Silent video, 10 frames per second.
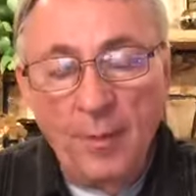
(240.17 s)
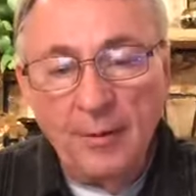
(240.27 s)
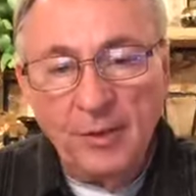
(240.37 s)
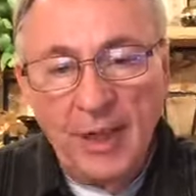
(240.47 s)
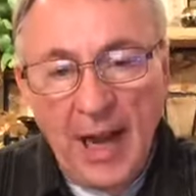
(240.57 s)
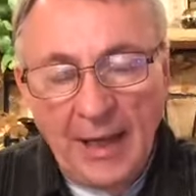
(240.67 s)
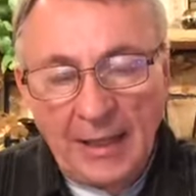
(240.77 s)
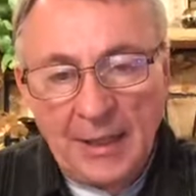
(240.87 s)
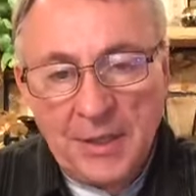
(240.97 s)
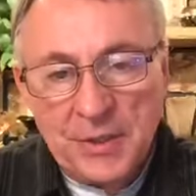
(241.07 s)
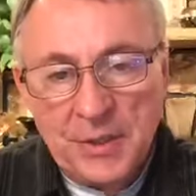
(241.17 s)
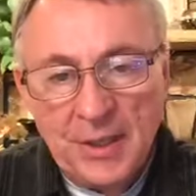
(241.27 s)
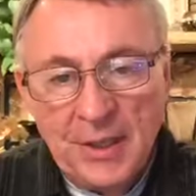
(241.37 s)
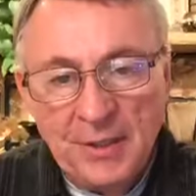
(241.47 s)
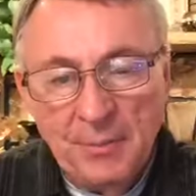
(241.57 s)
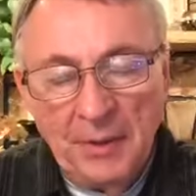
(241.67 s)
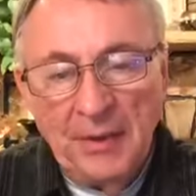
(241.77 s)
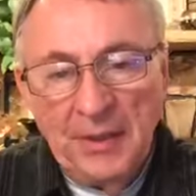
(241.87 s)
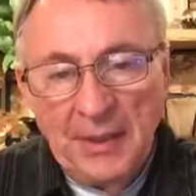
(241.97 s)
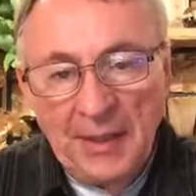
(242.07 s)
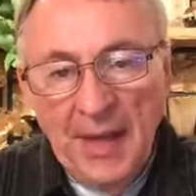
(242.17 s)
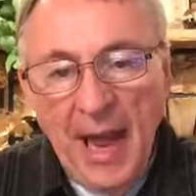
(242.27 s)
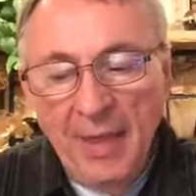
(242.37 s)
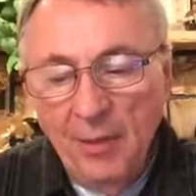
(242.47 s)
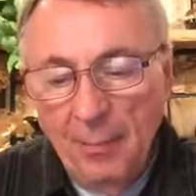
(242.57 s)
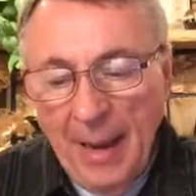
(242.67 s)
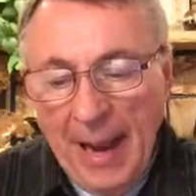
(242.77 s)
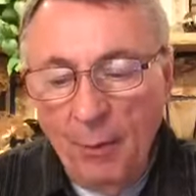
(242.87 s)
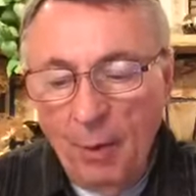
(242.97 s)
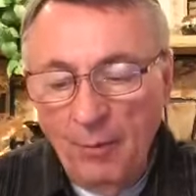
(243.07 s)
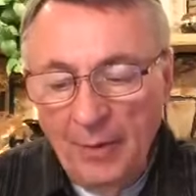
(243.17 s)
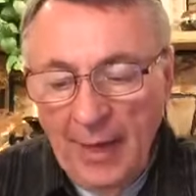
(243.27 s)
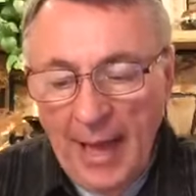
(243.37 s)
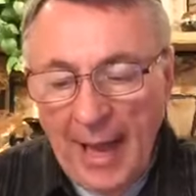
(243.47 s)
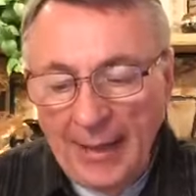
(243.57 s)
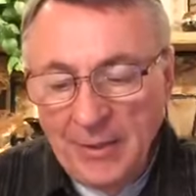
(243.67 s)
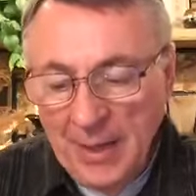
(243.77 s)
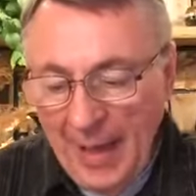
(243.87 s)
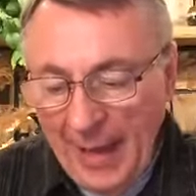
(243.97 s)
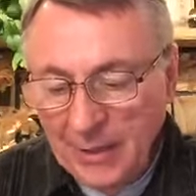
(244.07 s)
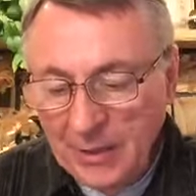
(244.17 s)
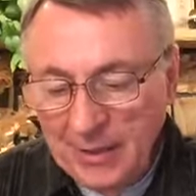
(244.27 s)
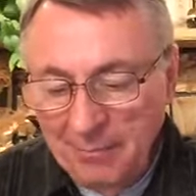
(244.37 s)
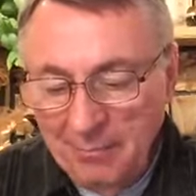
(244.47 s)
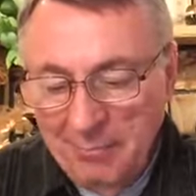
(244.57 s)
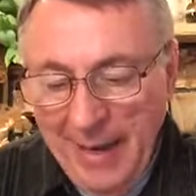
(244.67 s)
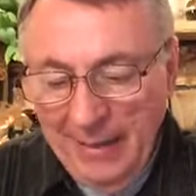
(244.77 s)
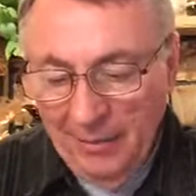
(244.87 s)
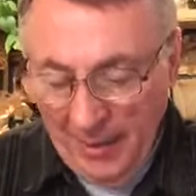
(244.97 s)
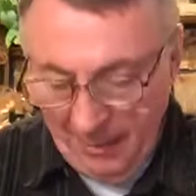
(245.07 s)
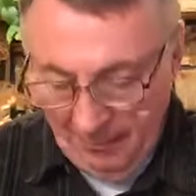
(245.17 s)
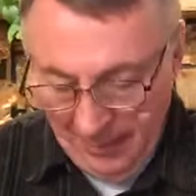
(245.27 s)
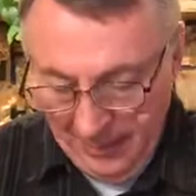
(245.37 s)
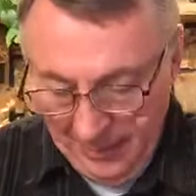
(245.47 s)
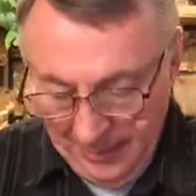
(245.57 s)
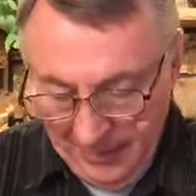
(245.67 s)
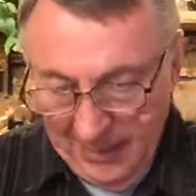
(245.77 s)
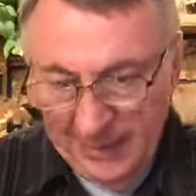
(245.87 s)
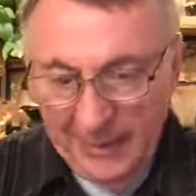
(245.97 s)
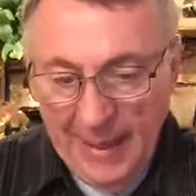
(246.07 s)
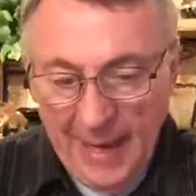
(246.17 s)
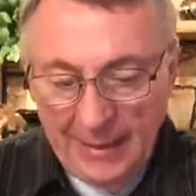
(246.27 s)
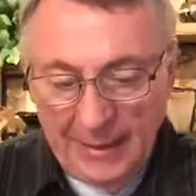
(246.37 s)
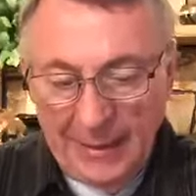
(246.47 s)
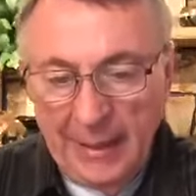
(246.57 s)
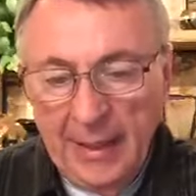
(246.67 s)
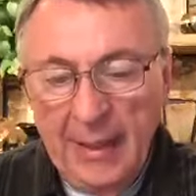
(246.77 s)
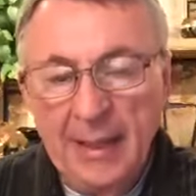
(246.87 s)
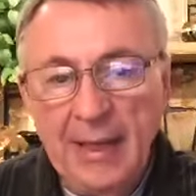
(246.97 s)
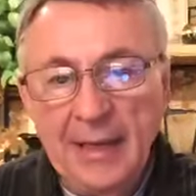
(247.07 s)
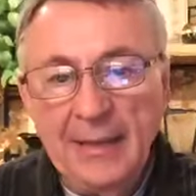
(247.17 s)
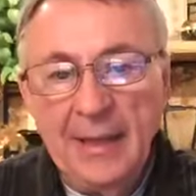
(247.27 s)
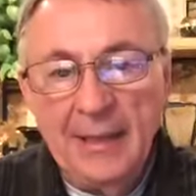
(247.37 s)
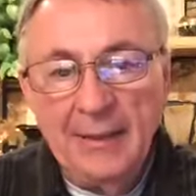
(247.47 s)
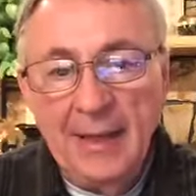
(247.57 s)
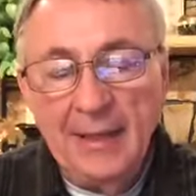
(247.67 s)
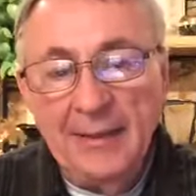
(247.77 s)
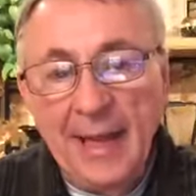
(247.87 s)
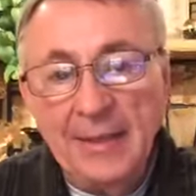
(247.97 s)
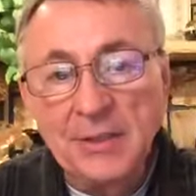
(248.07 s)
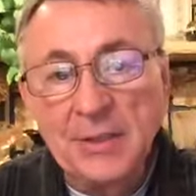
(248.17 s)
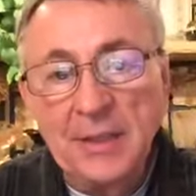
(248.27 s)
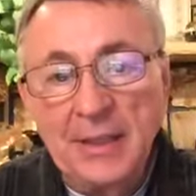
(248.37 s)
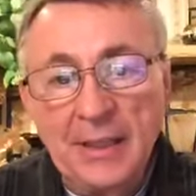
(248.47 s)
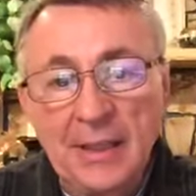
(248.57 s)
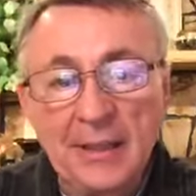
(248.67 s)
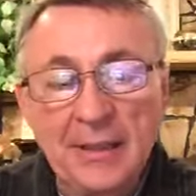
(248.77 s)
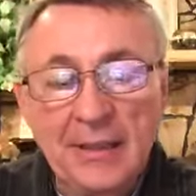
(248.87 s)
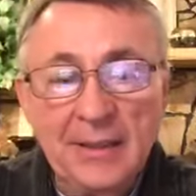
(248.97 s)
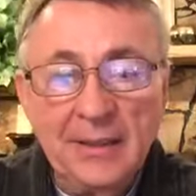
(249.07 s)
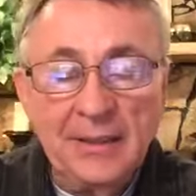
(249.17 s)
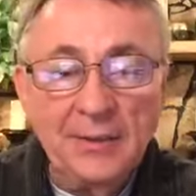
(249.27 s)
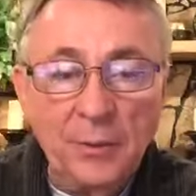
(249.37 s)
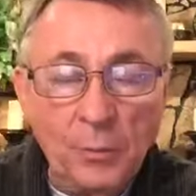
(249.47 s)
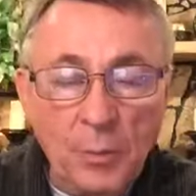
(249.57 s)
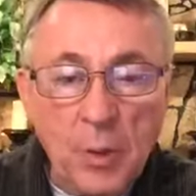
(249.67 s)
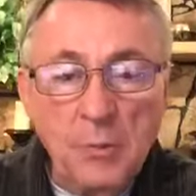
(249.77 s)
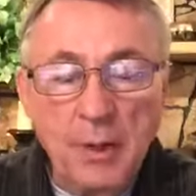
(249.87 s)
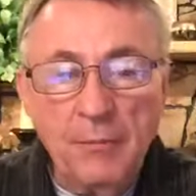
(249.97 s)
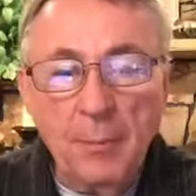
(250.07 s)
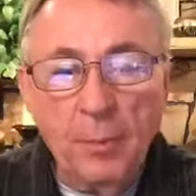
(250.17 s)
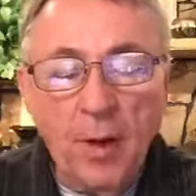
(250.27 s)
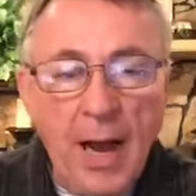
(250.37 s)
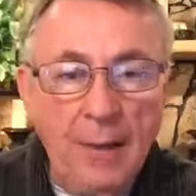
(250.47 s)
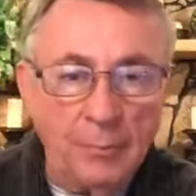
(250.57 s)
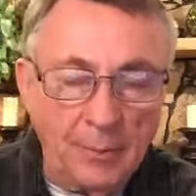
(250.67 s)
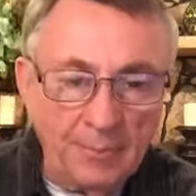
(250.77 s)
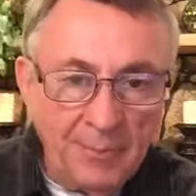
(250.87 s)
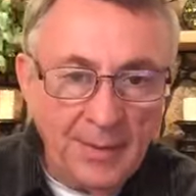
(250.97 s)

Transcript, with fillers: of godliness, but they deny the power of God to actually make them uh, godly. And, and, and that's the, uh, uh, the root of the problem.